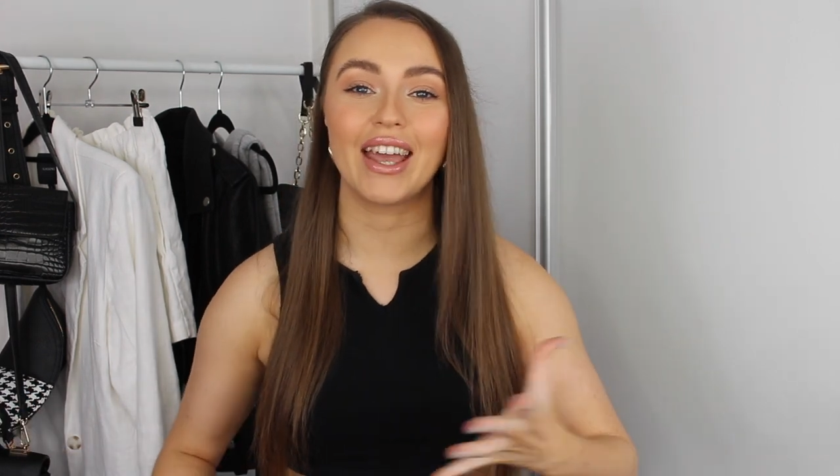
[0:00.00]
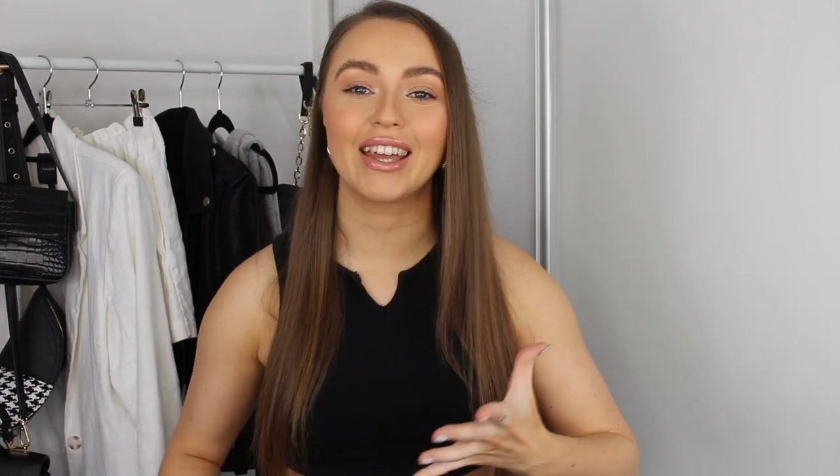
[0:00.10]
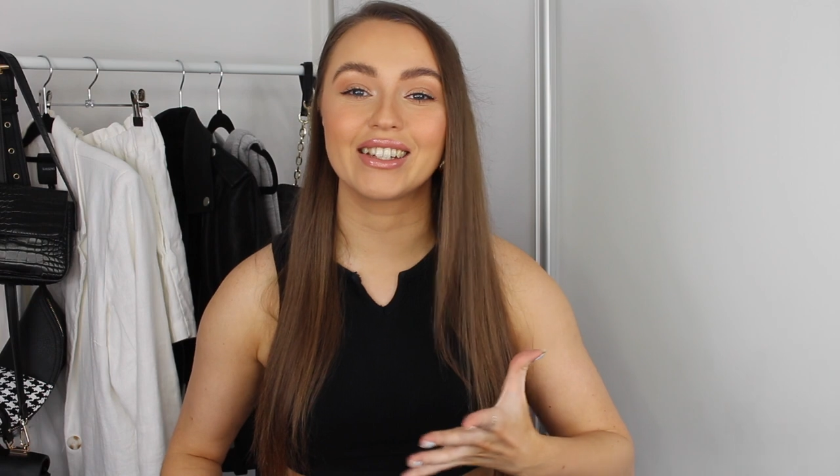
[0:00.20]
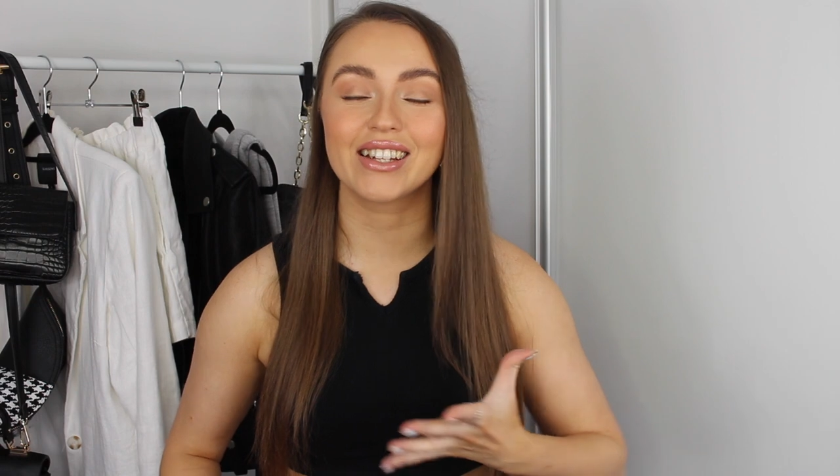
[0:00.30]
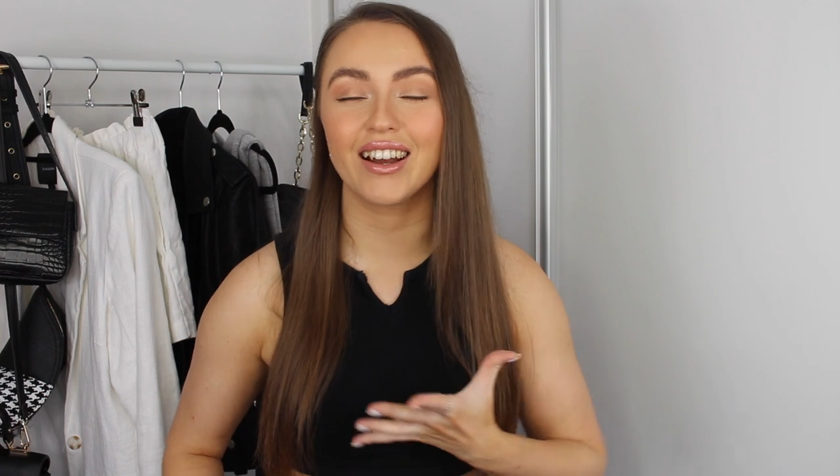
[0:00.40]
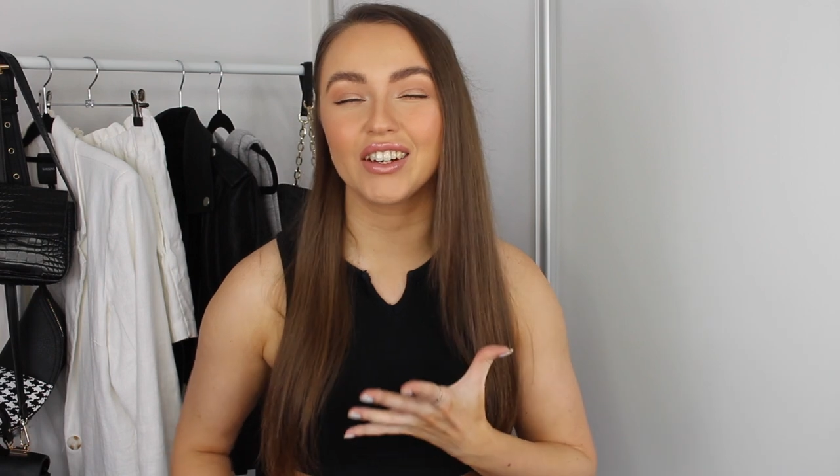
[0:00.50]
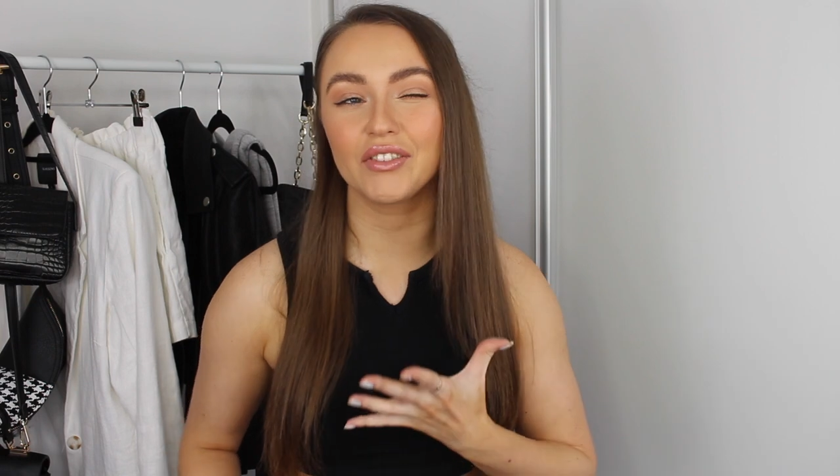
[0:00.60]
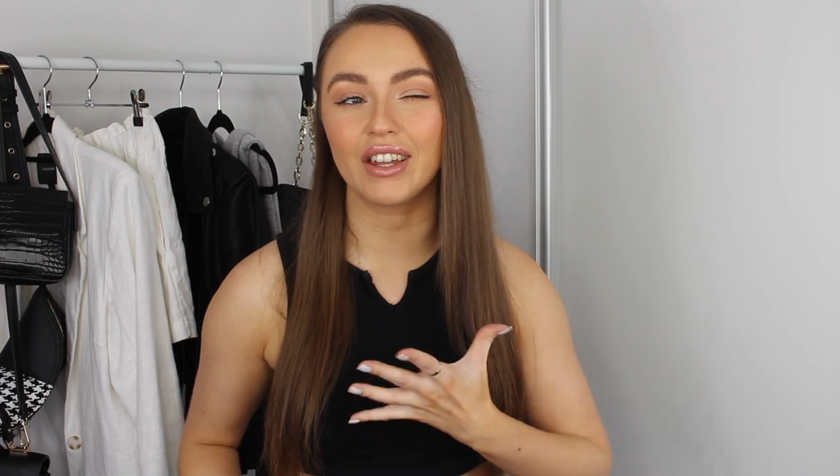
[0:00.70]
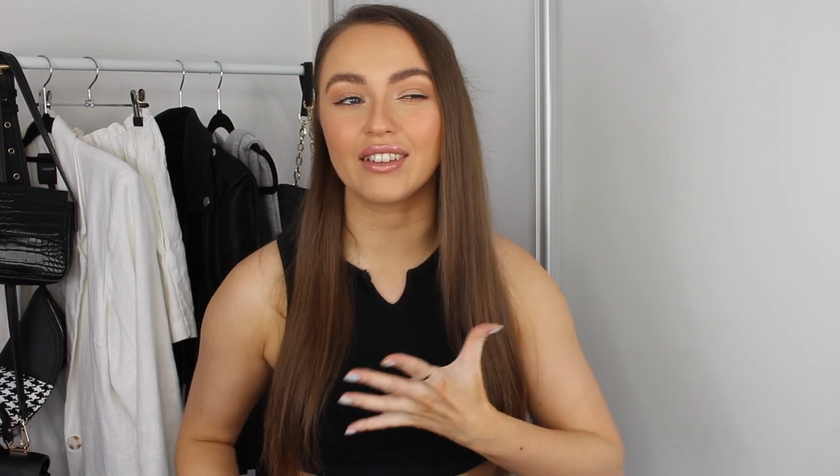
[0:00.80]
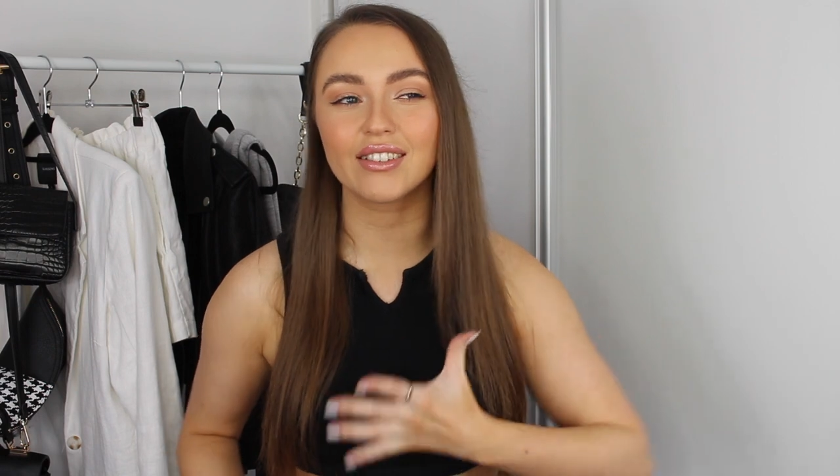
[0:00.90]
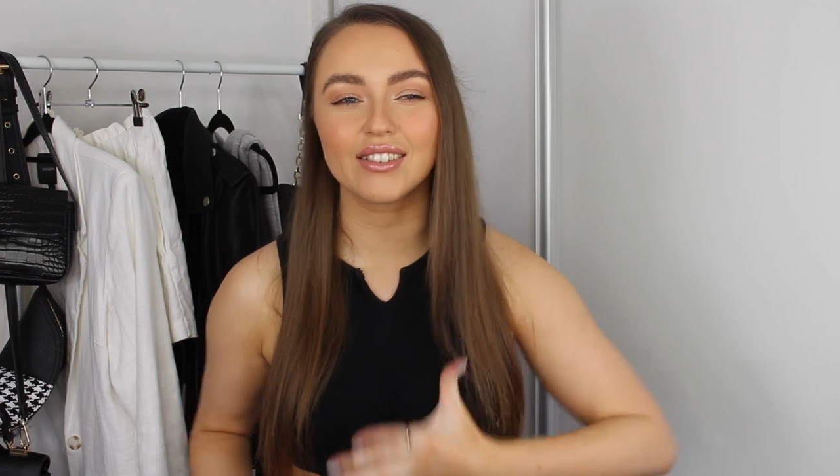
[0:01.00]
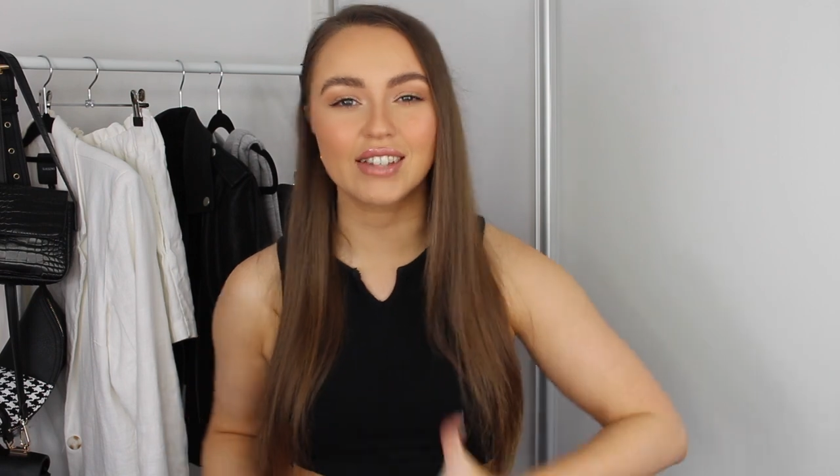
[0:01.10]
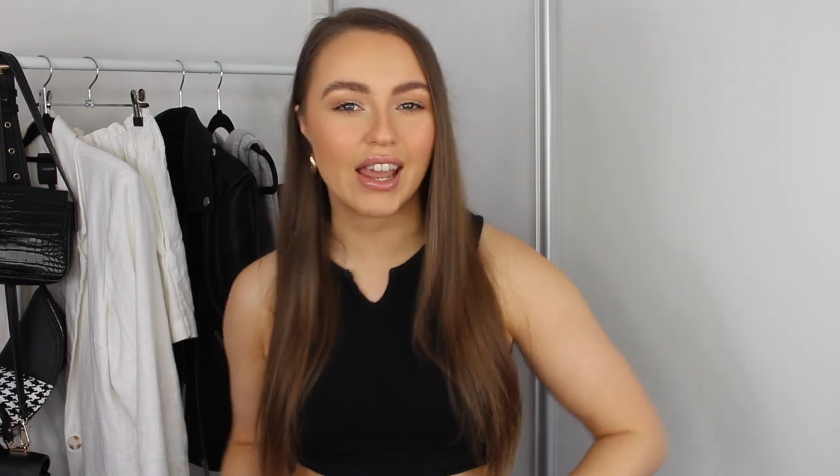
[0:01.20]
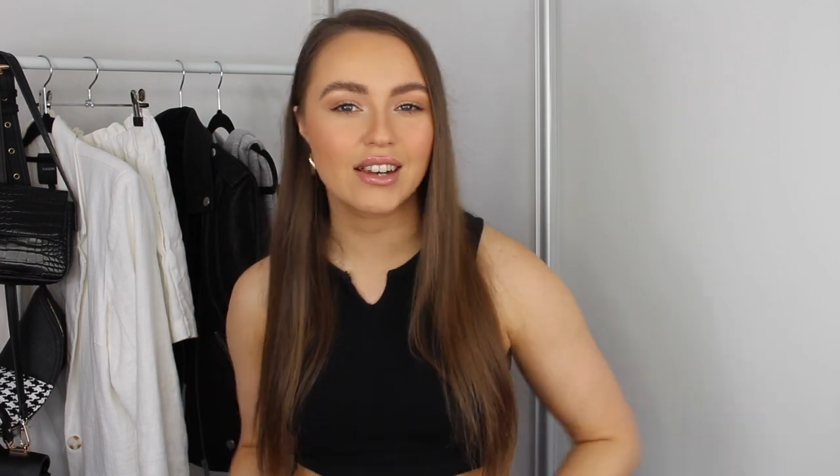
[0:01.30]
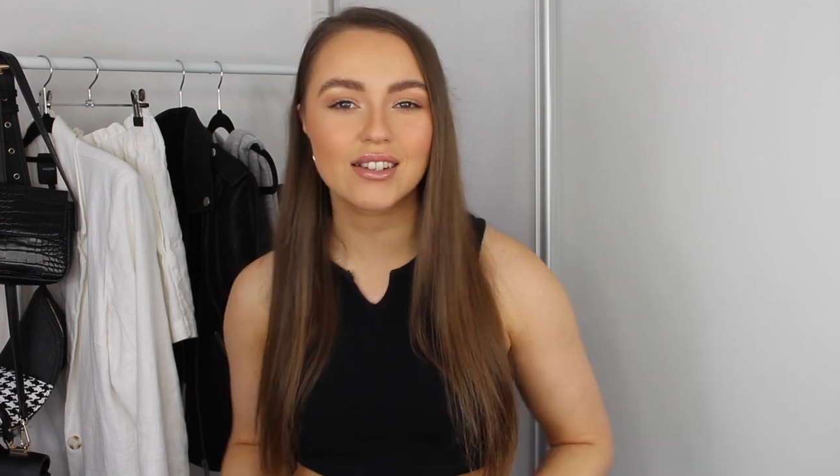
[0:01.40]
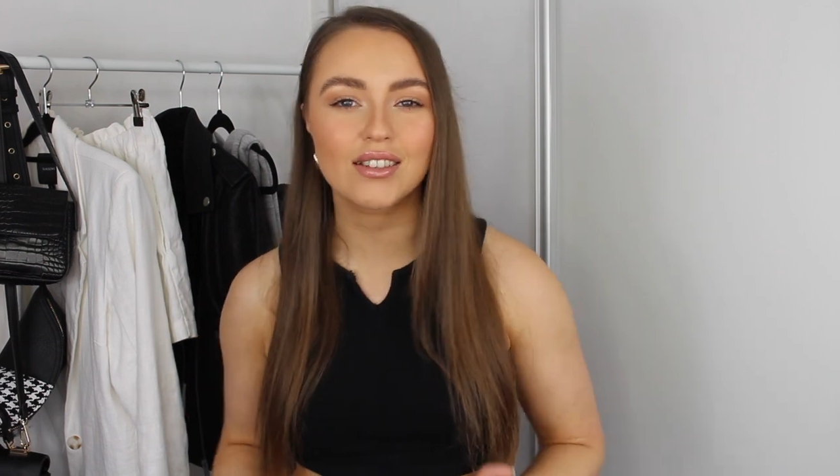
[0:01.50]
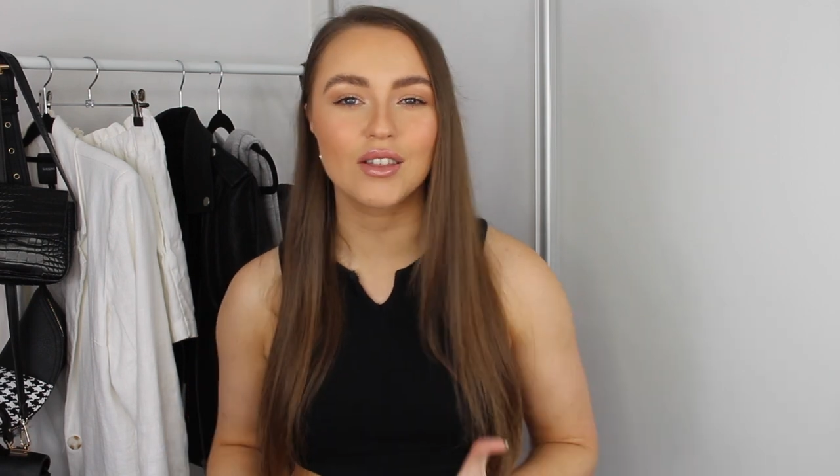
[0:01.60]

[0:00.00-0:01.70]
and kind of extend